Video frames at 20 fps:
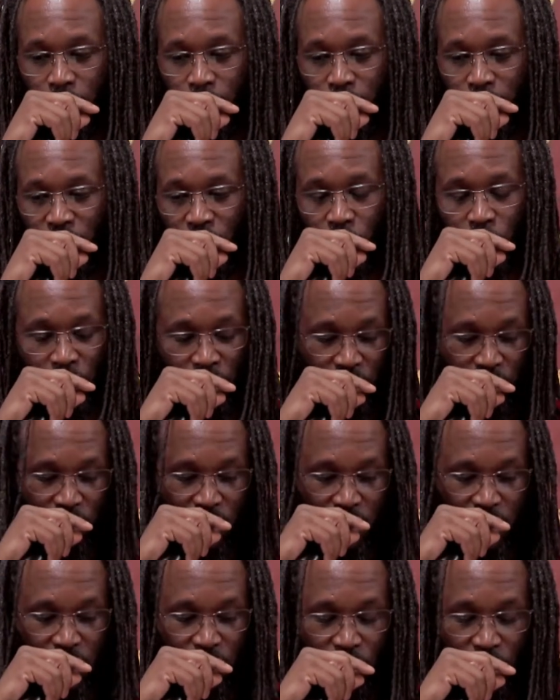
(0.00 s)
So
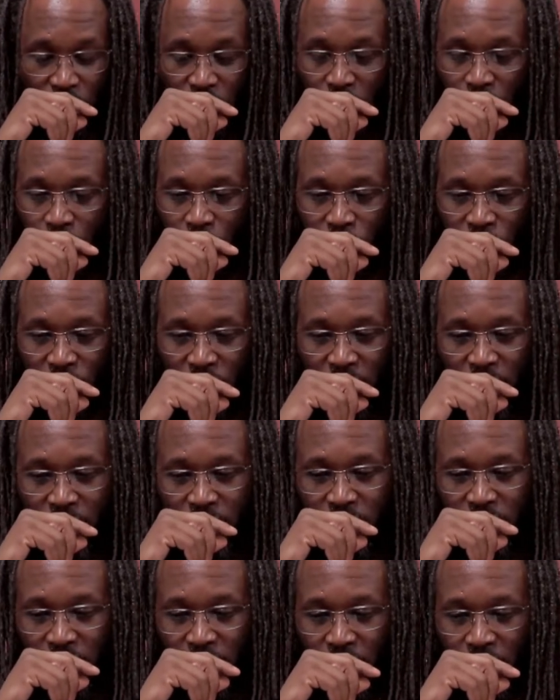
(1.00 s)
it goes
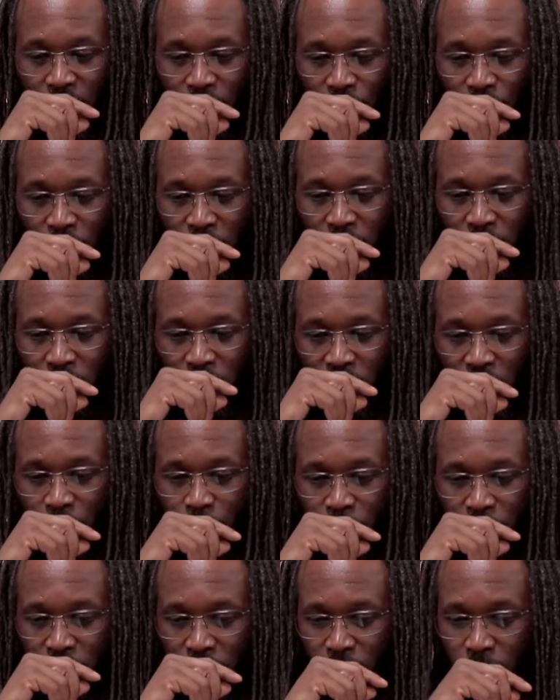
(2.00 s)
hand in hand, right?
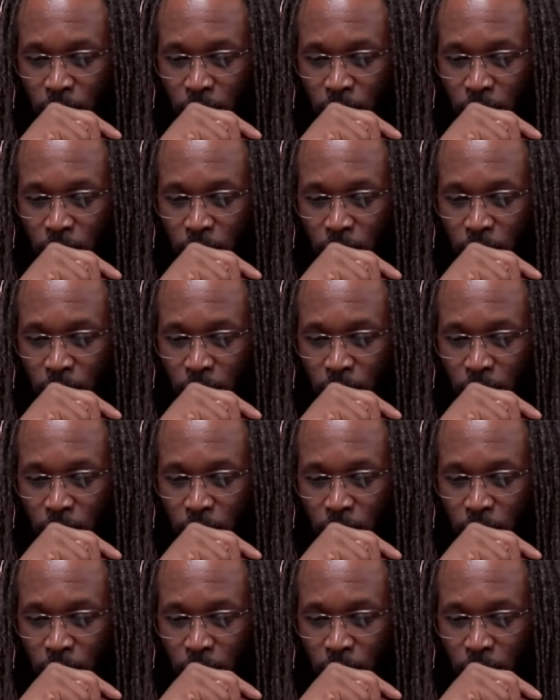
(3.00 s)
Keep reading.